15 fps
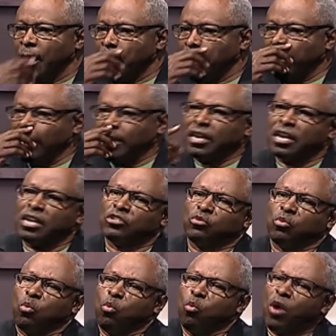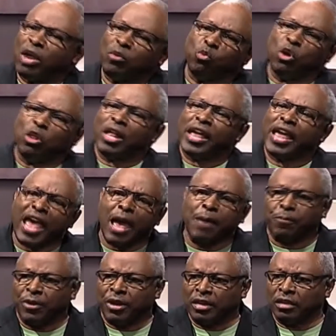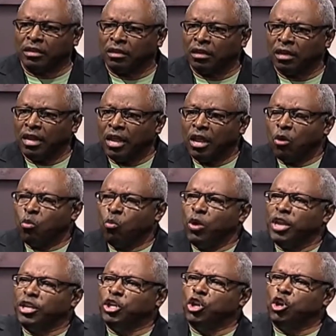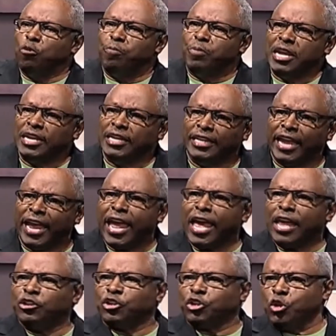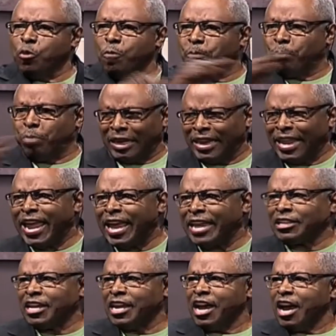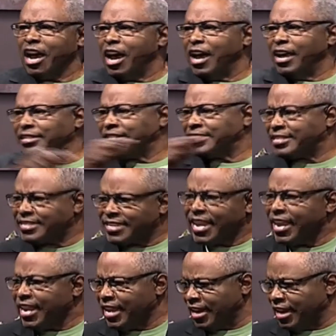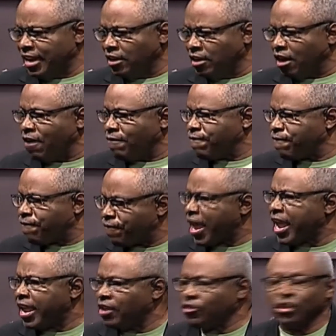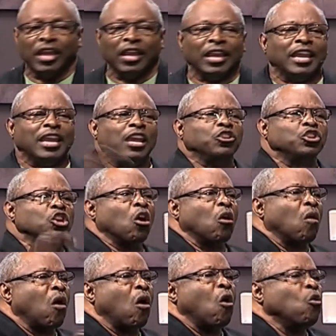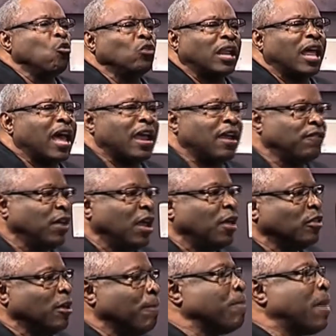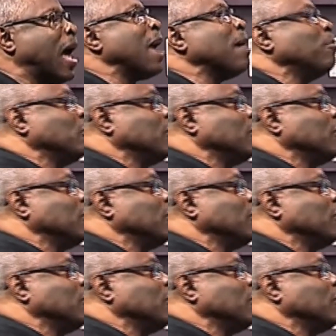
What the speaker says: Because what will happen when you begin to plant a seed of faith in your own life, the Bible